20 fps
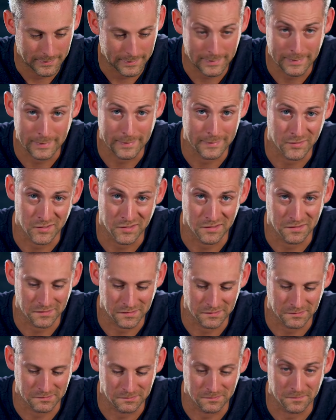hey guys, you're,
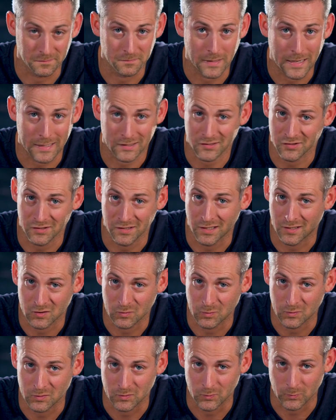you're actually not
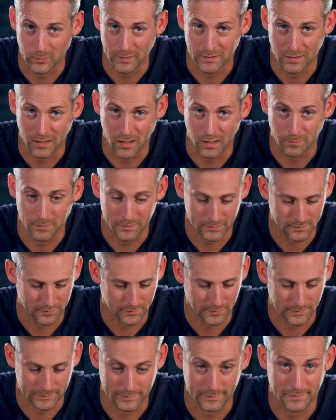supposed to read
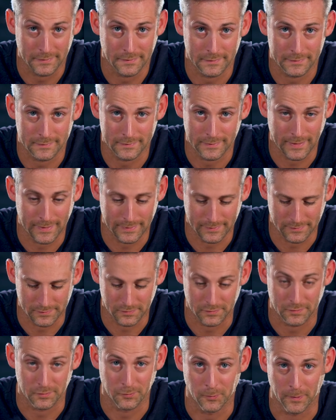comics like that.
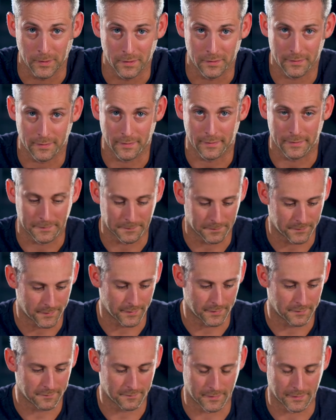Just a weird thing
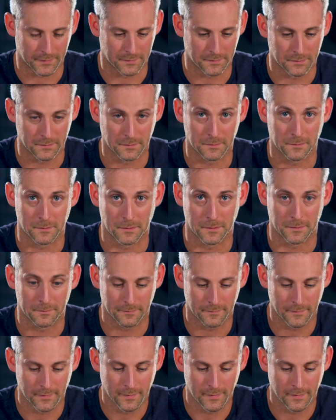that I do. Well,